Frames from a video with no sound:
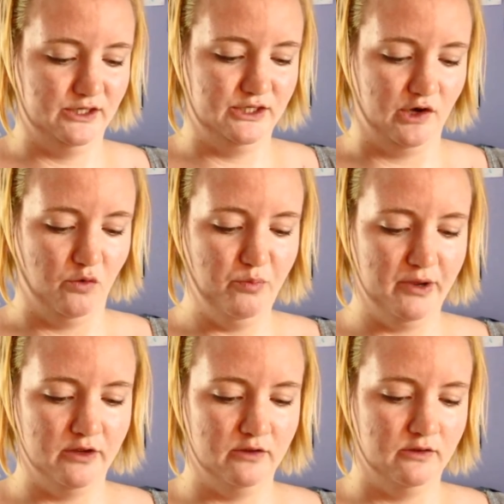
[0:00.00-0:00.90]
taupe,
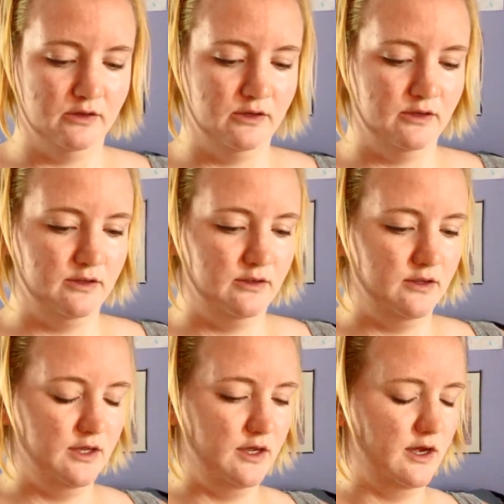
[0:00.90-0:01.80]

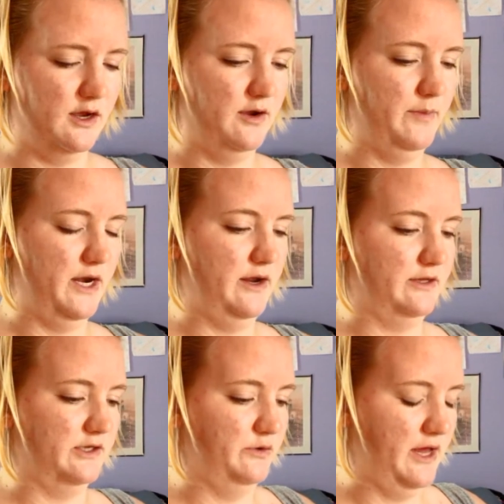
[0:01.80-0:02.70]
and I'll
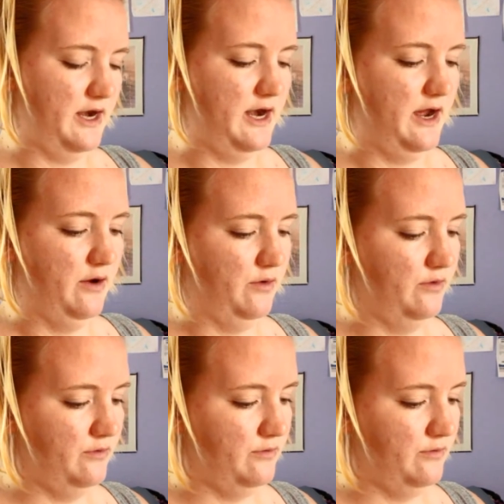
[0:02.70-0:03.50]
do that now.